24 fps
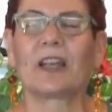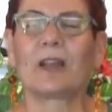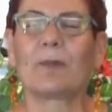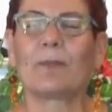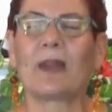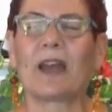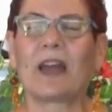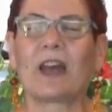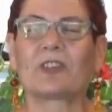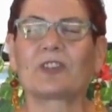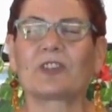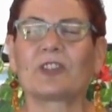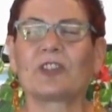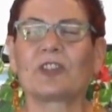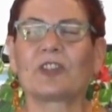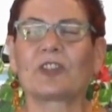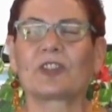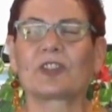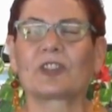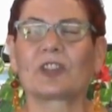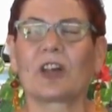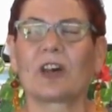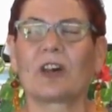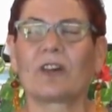And imagine
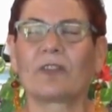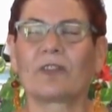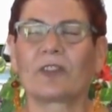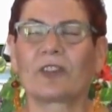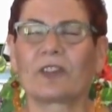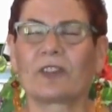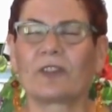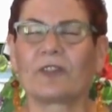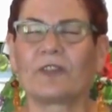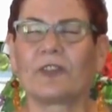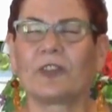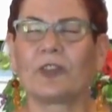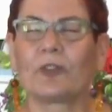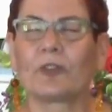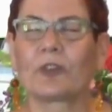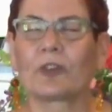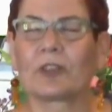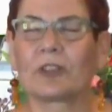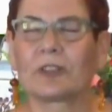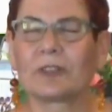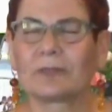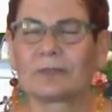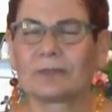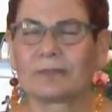yourself at the
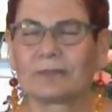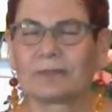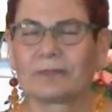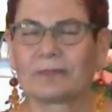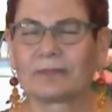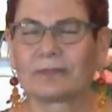funeral